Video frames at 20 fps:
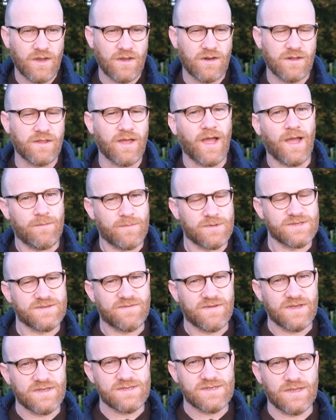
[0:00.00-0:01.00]
The
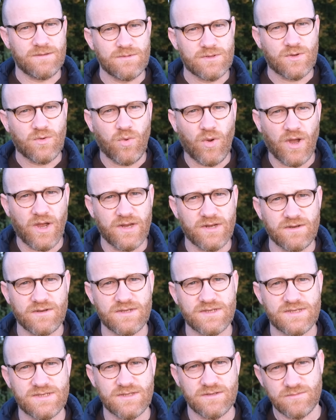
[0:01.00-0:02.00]
atmosphere seems quite
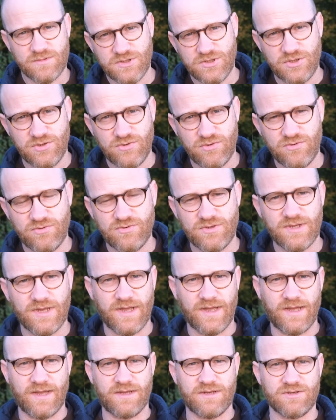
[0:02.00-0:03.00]
subdued
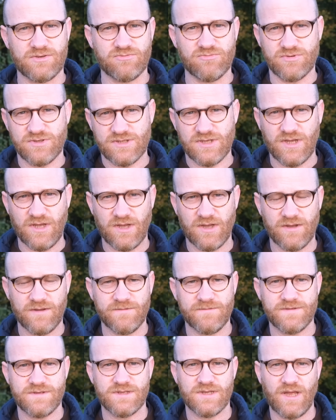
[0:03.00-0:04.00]
and
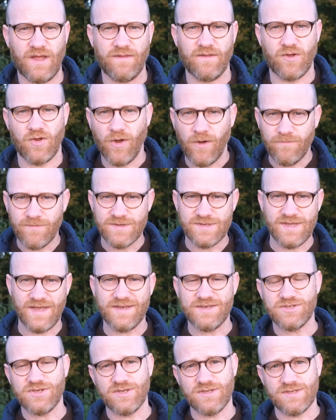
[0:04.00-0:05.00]
reserved, and the
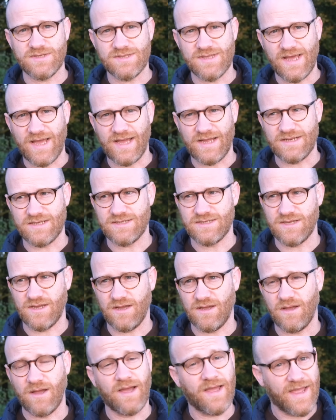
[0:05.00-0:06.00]
conversations that
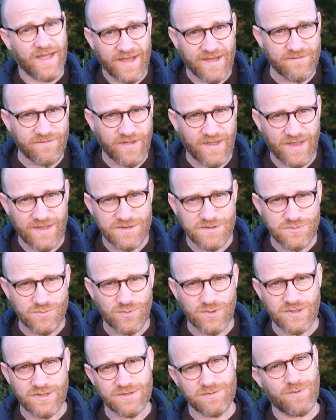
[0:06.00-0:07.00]
I have had
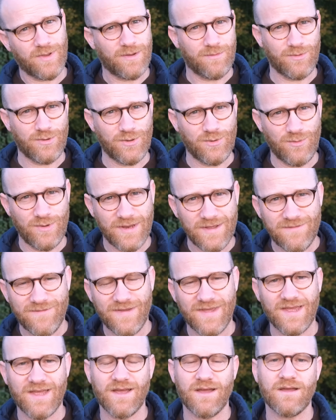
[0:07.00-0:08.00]
with people who live
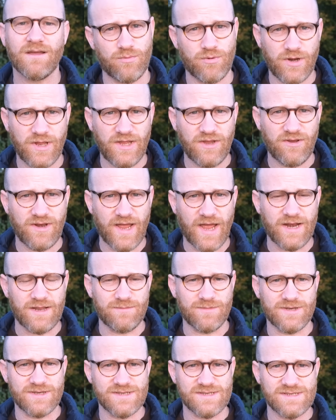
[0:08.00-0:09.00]
here, pretty
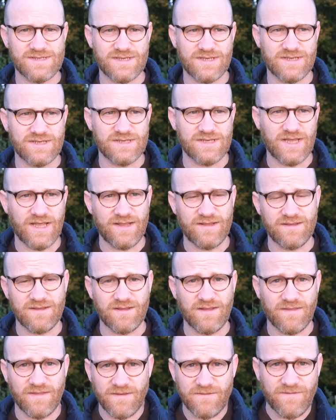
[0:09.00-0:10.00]
unanimous
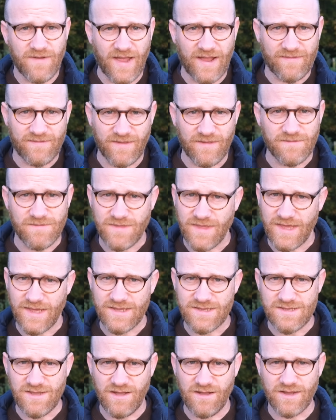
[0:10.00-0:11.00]
in the fact that
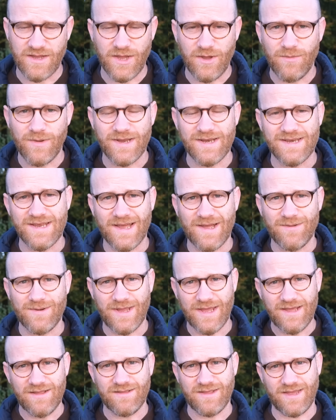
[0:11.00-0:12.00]
things are going
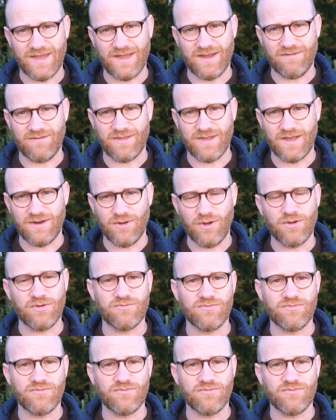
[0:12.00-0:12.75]
downhill here and they're not